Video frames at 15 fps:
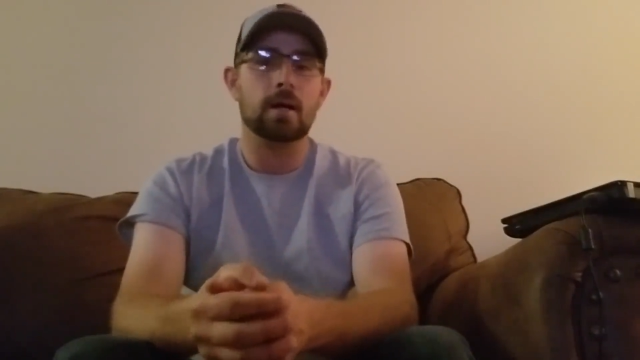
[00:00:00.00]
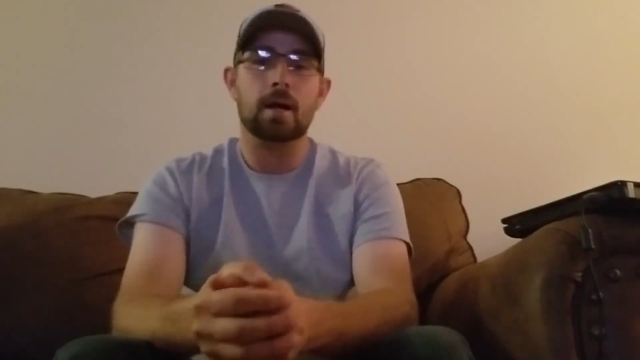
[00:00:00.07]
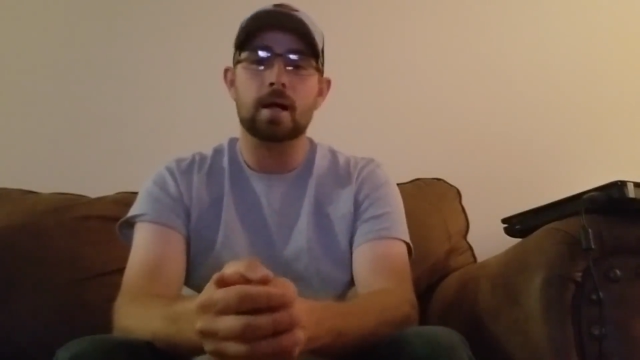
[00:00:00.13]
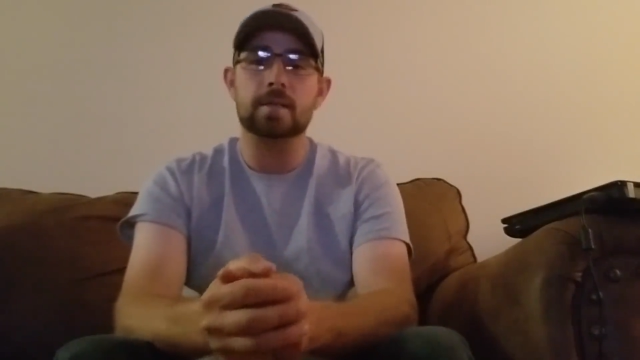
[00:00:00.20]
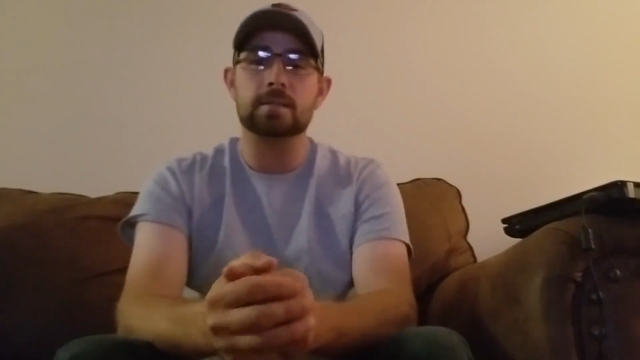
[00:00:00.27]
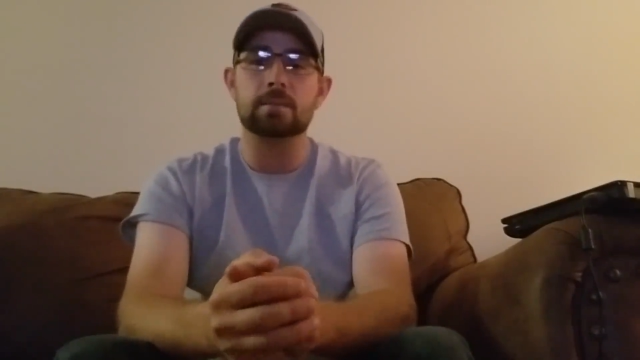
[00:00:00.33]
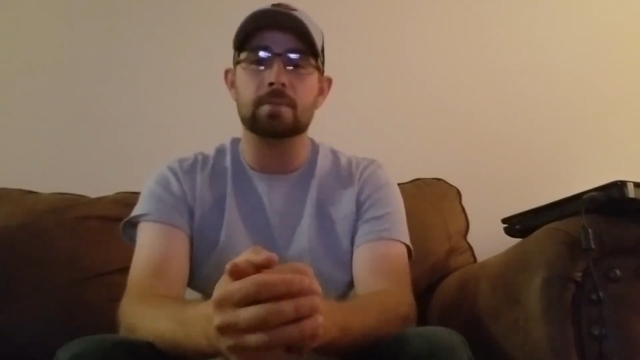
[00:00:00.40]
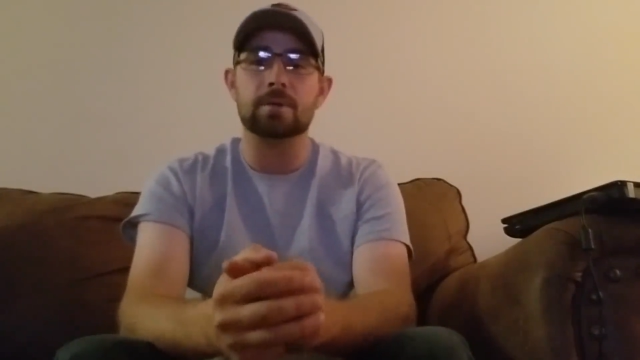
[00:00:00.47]
I
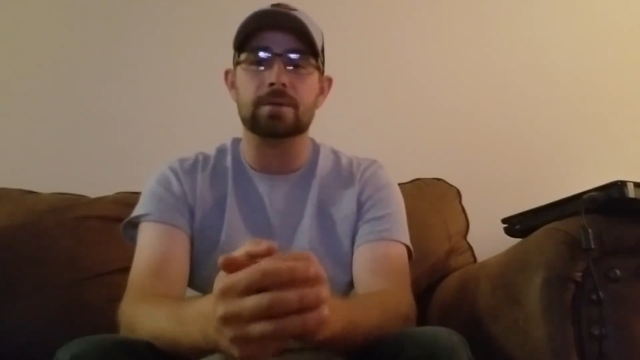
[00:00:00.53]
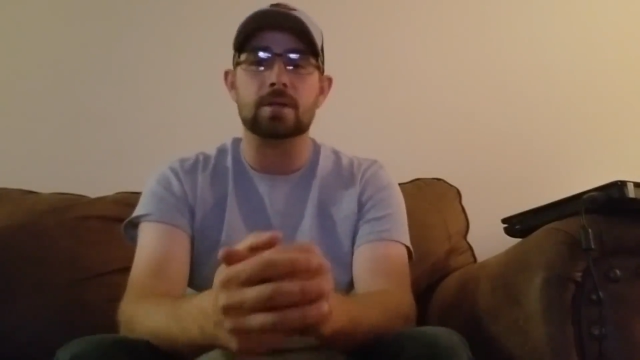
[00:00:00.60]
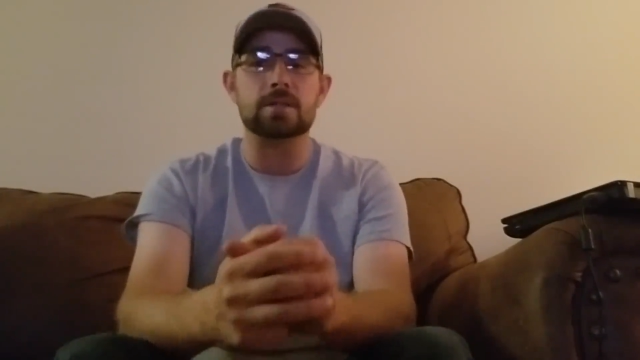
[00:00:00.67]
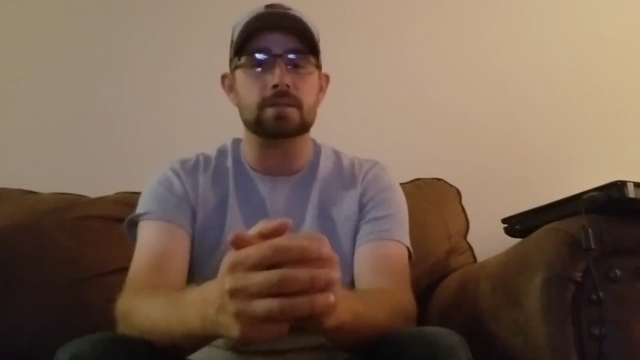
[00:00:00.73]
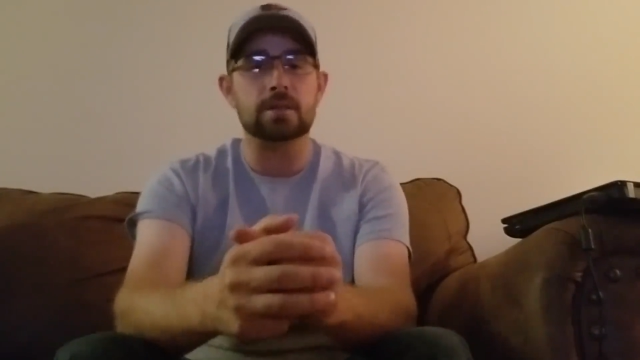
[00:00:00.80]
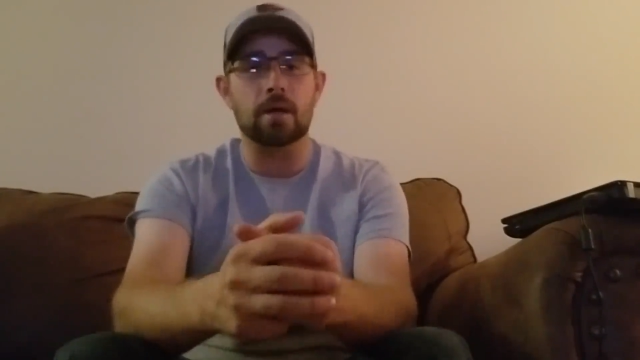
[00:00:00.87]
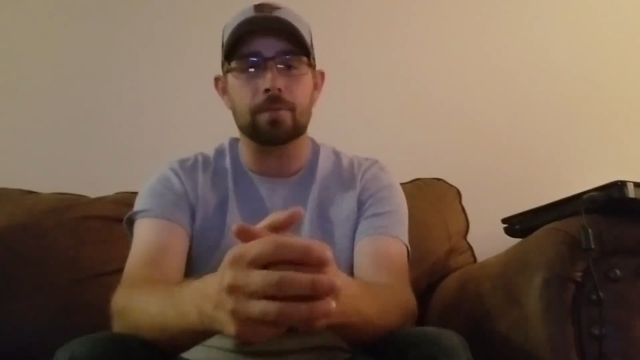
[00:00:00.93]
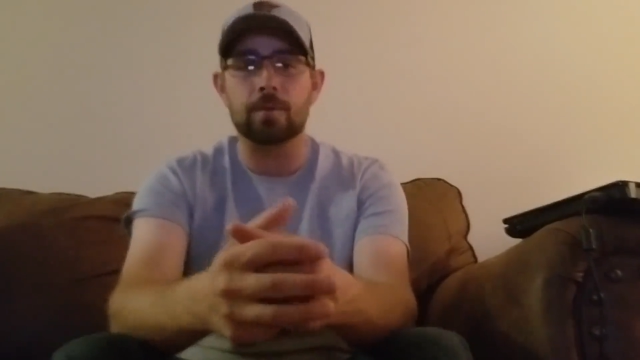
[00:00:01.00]
said, but
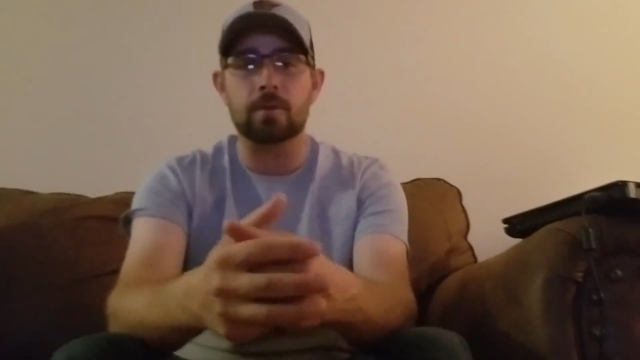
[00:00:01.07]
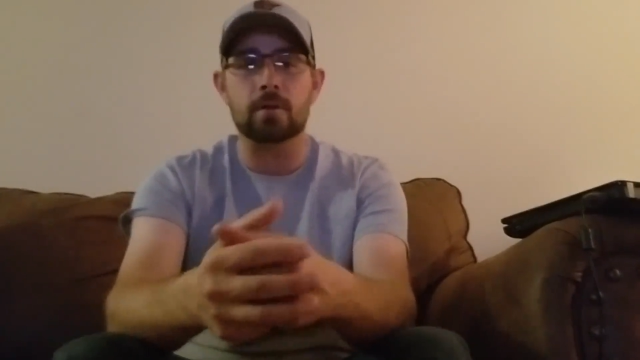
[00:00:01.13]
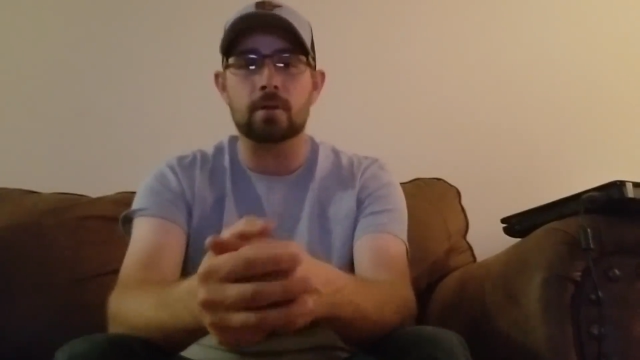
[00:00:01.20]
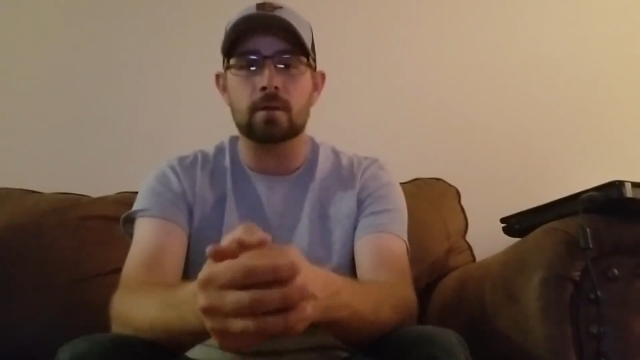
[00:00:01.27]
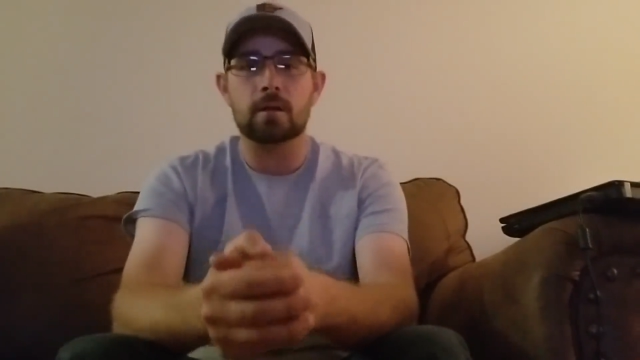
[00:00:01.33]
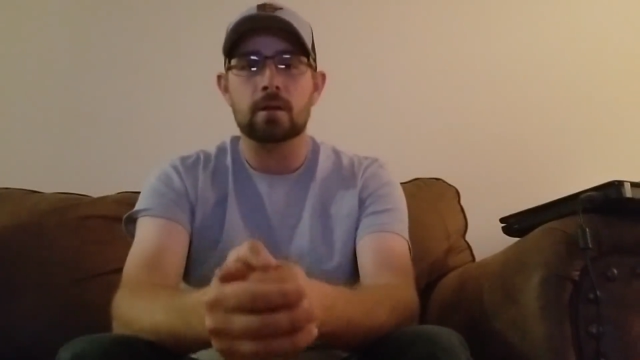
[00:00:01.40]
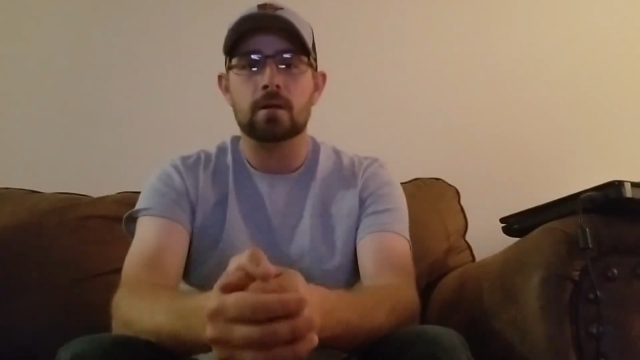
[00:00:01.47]
there's nothing